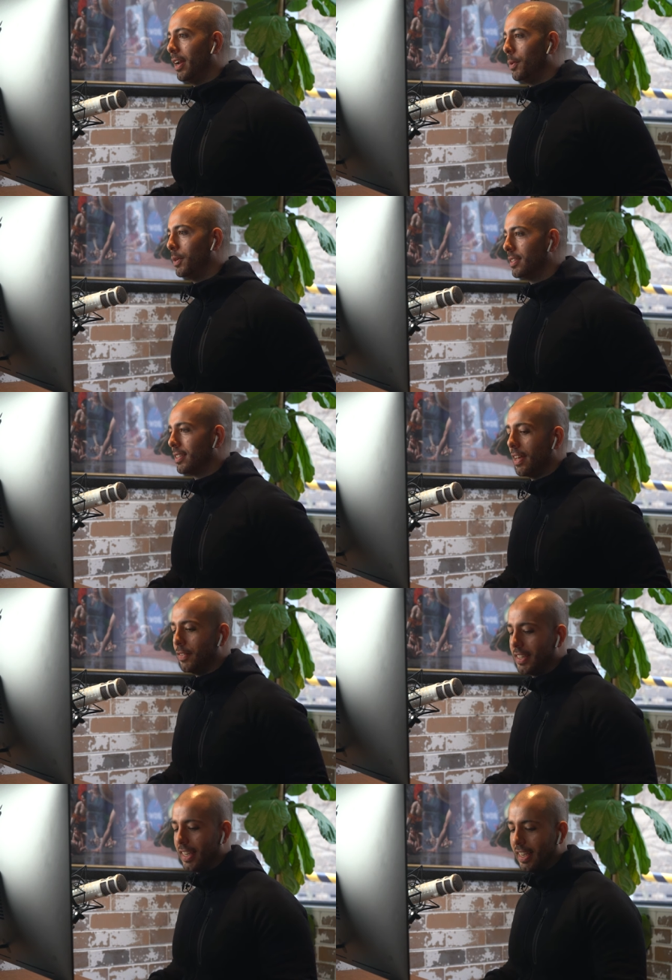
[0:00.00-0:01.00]
I was
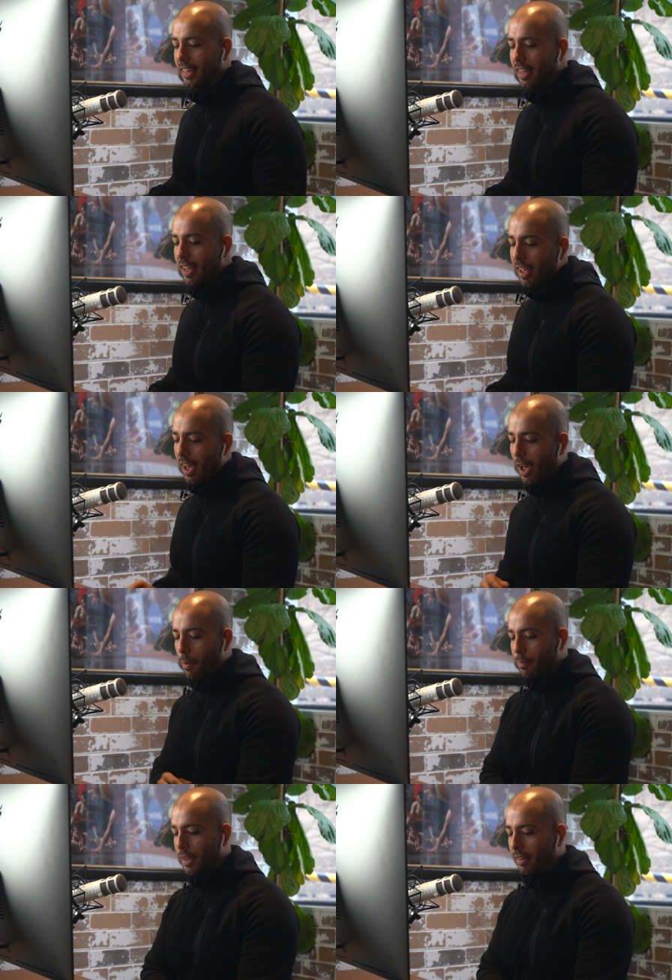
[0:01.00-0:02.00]
seventeen
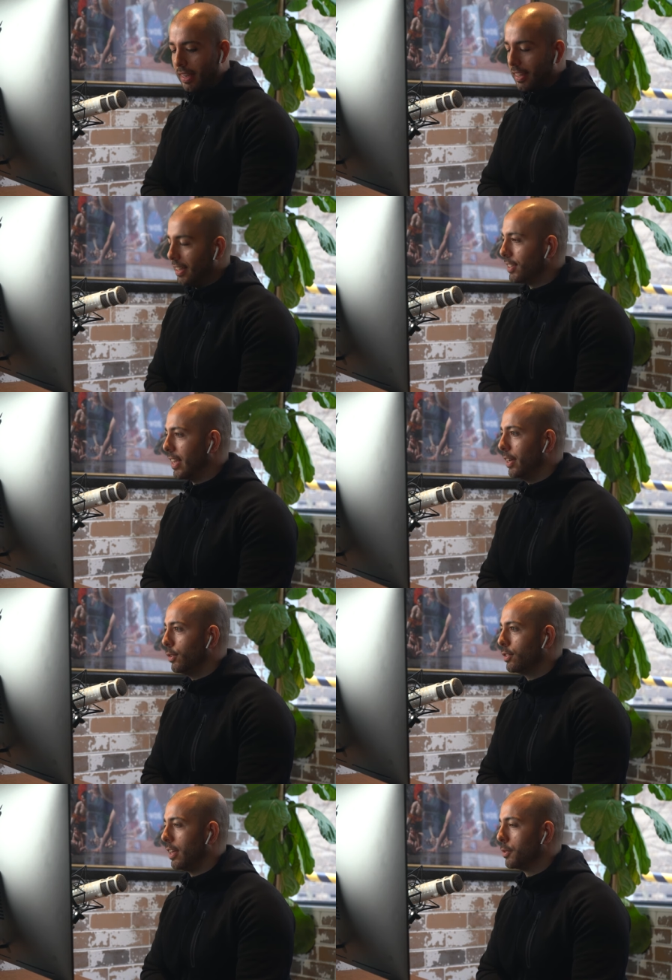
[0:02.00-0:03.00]
um, in, in, in
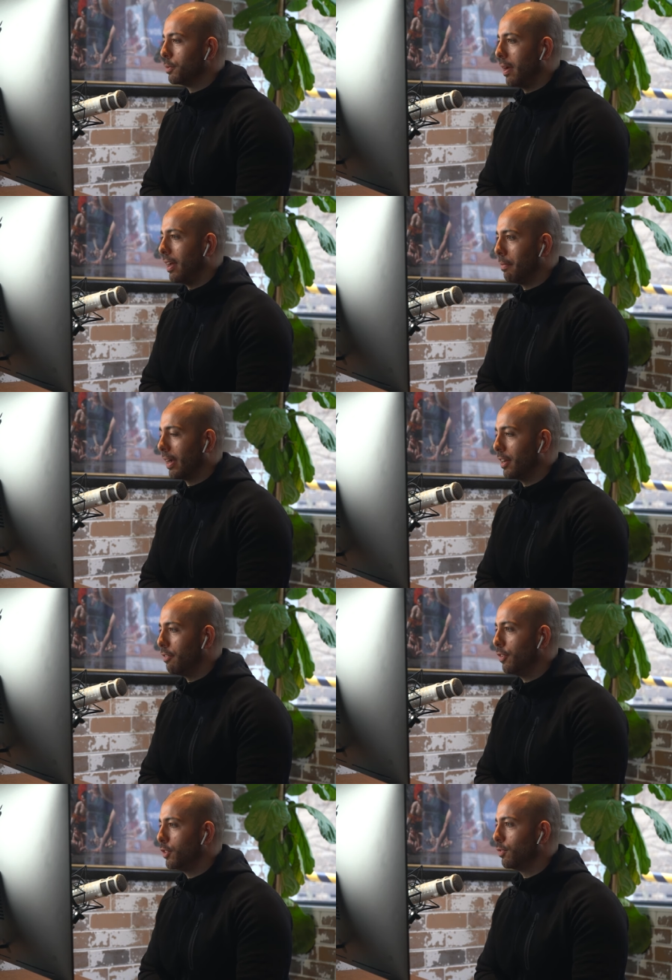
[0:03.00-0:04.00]
sales. That was my, my kind of
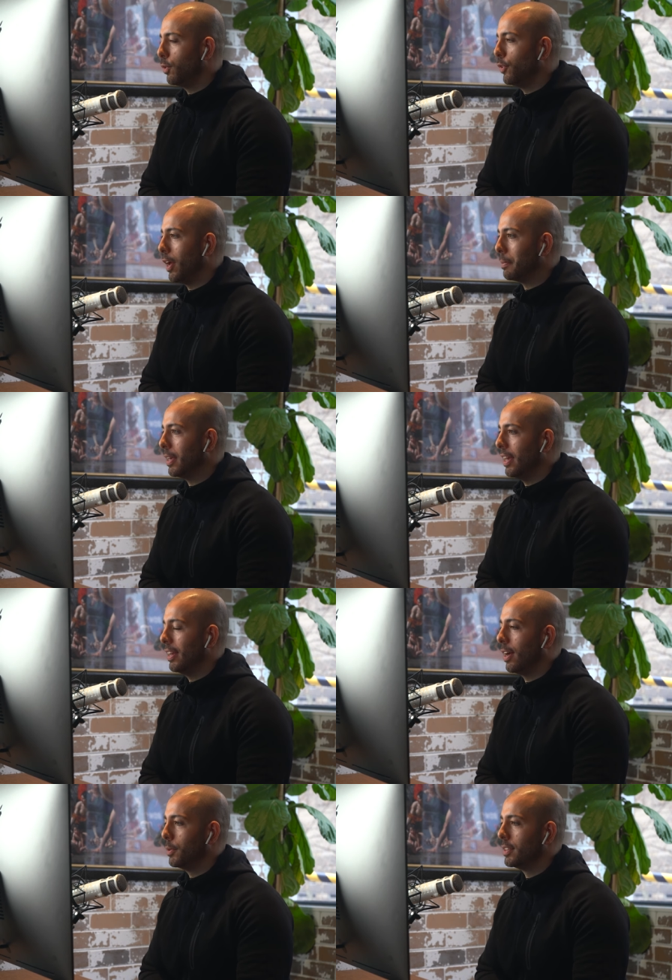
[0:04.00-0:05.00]
first full-time
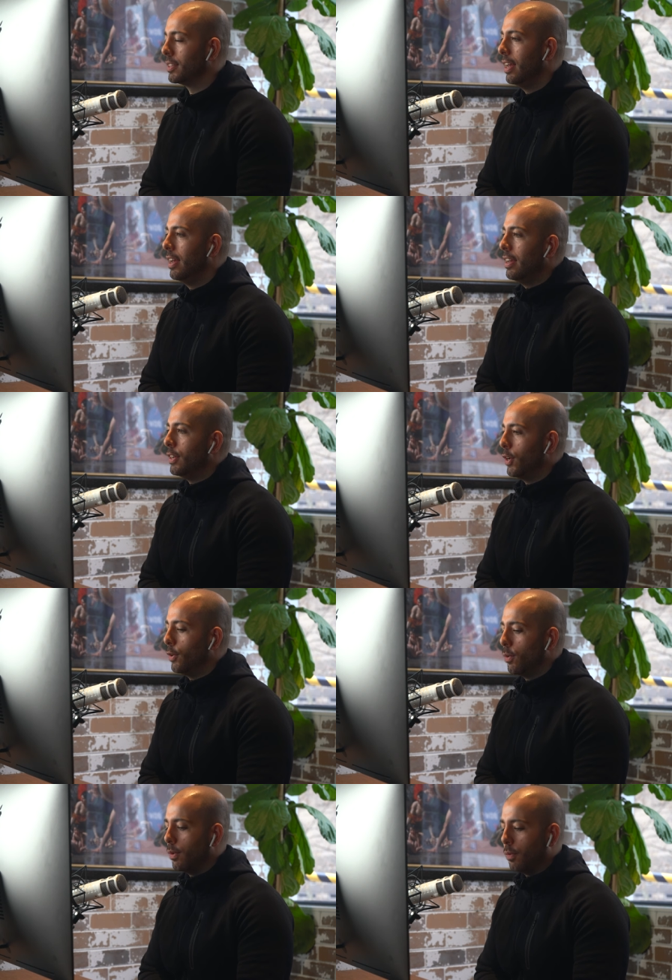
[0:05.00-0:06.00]
gig. I was, you
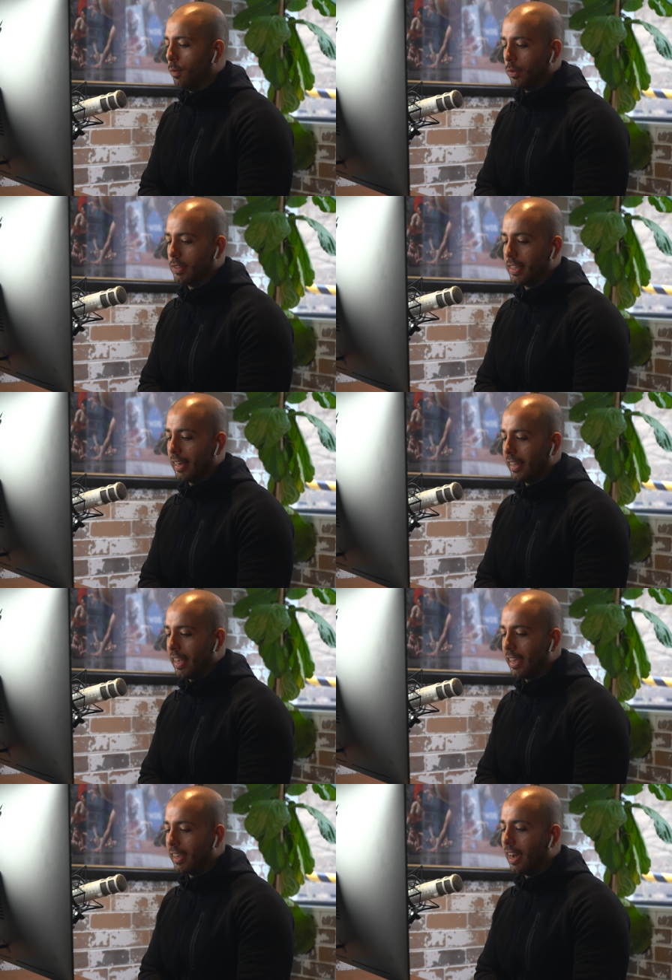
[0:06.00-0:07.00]
know, selling
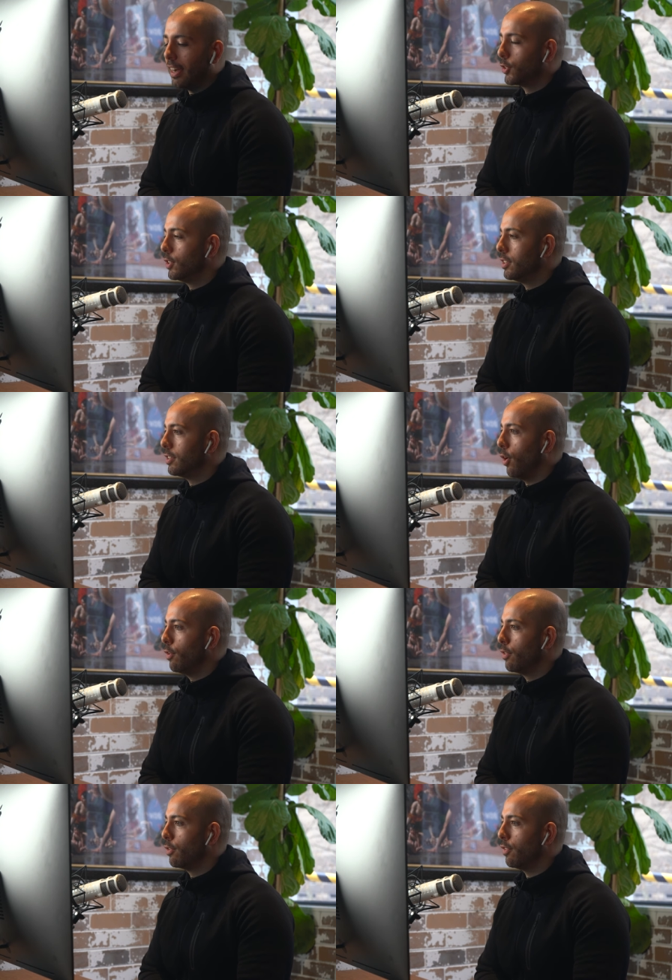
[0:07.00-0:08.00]
ink cartridges
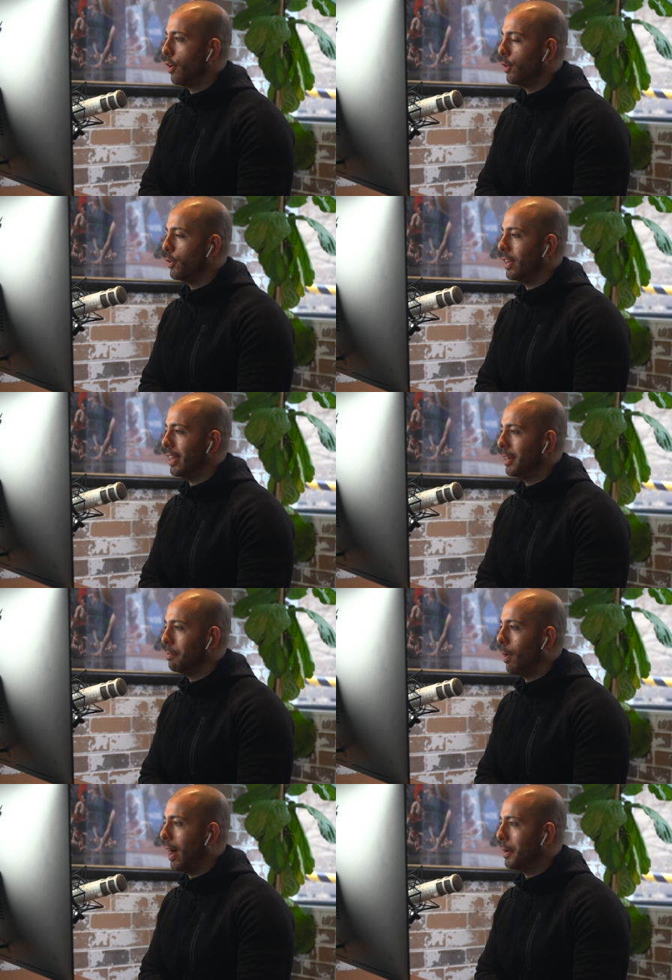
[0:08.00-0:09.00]
over the phone in
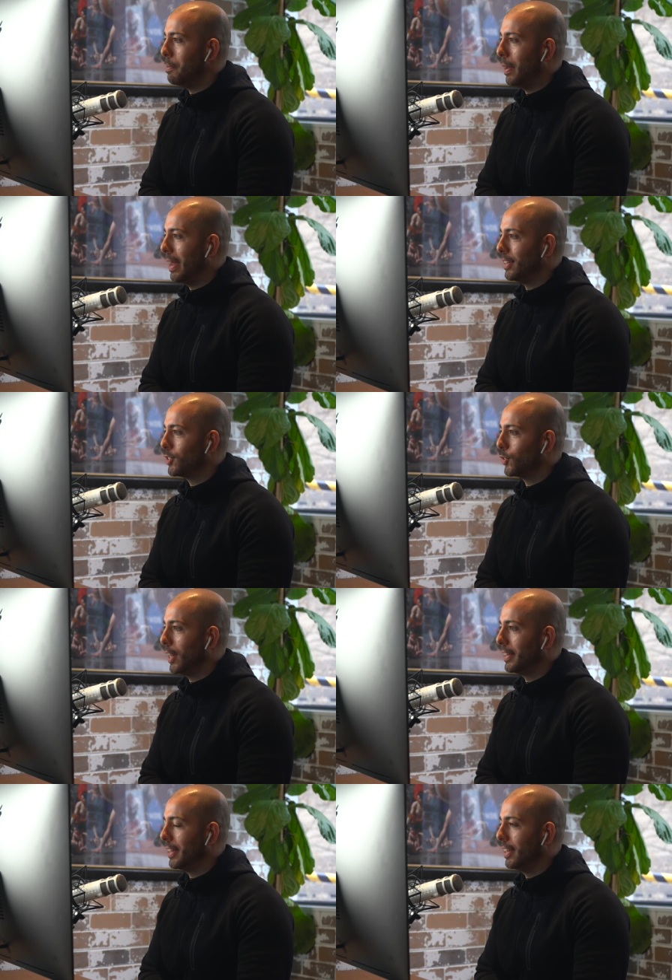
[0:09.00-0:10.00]
Byron Bay,
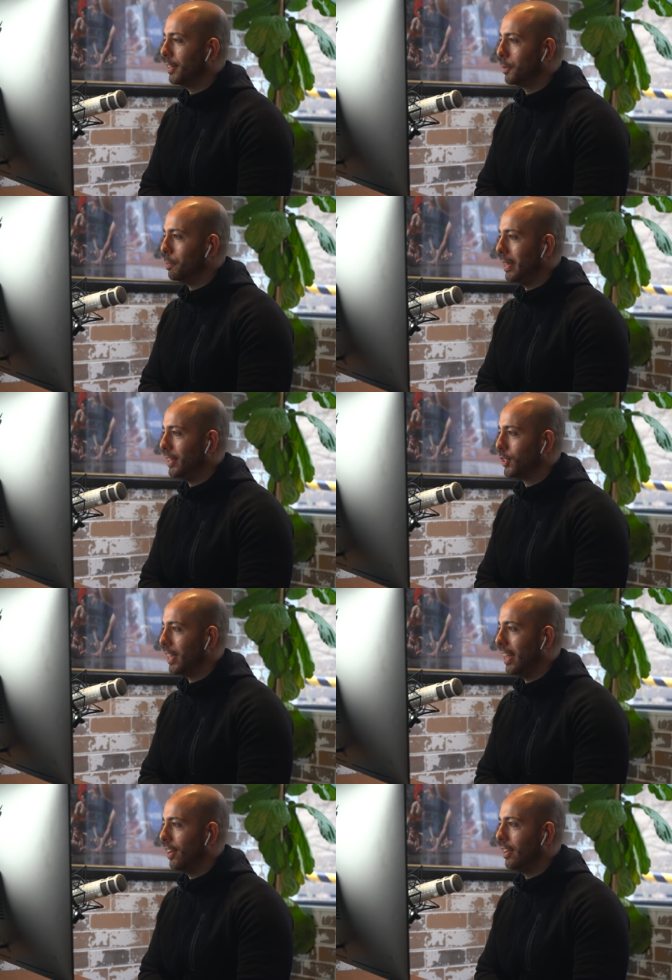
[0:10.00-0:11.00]
Australia, a little beach
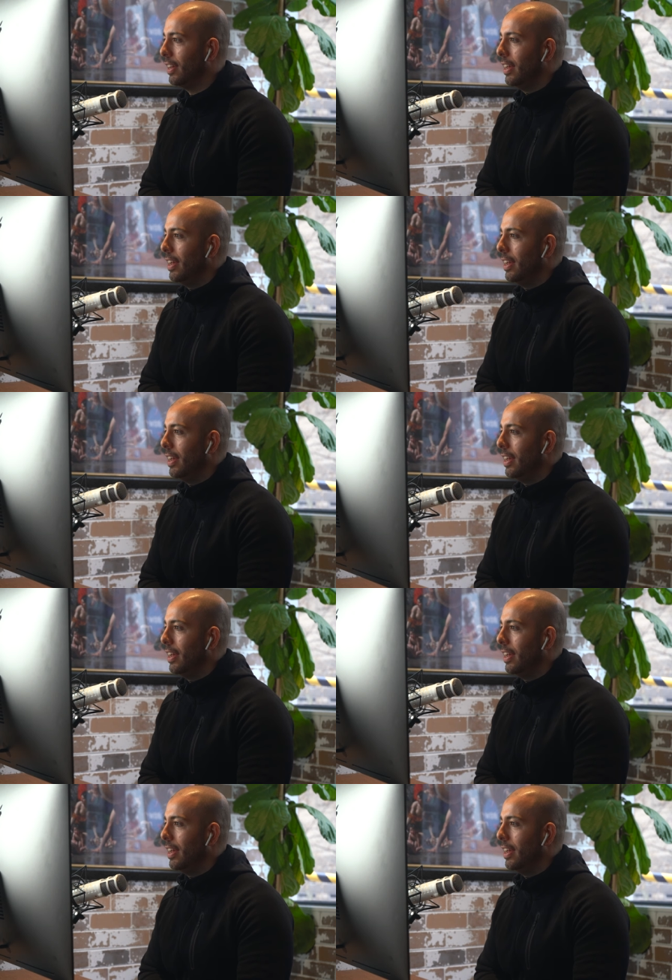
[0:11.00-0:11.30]
town.